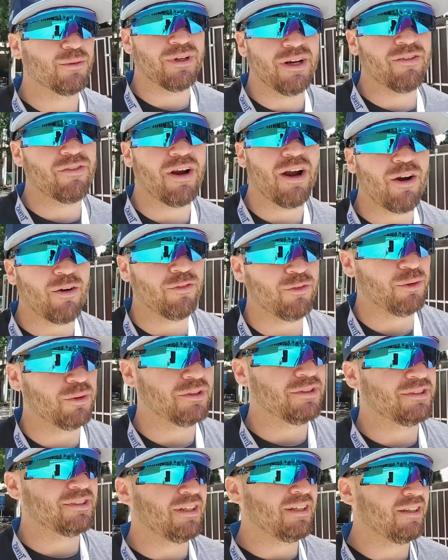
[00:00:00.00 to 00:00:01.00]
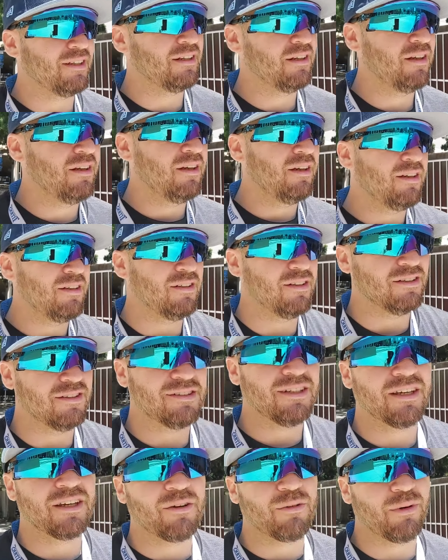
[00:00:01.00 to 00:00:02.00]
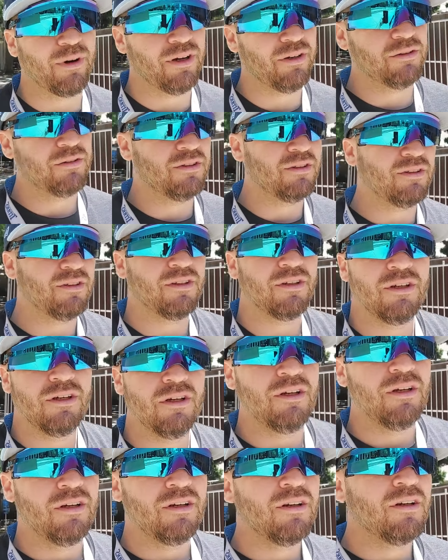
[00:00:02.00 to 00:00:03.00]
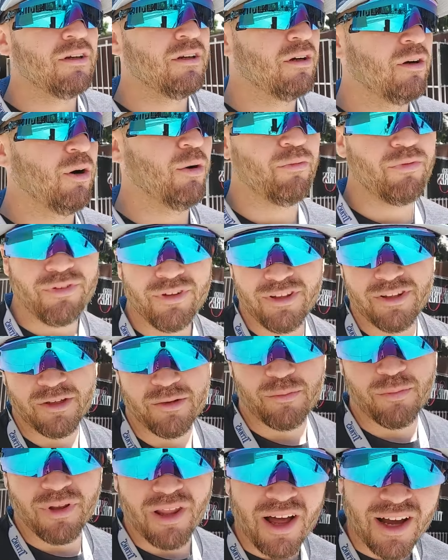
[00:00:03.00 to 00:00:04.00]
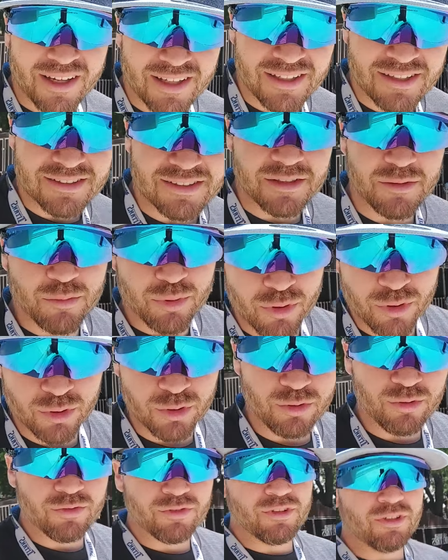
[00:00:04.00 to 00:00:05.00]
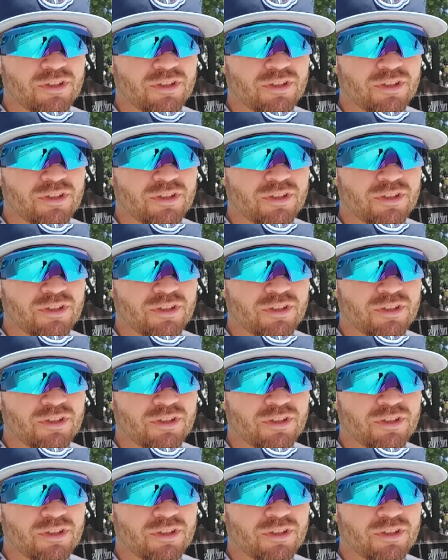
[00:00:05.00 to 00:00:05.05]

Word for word: whatever, however you want to say it, into the second round. Hopefully their blocking's improved.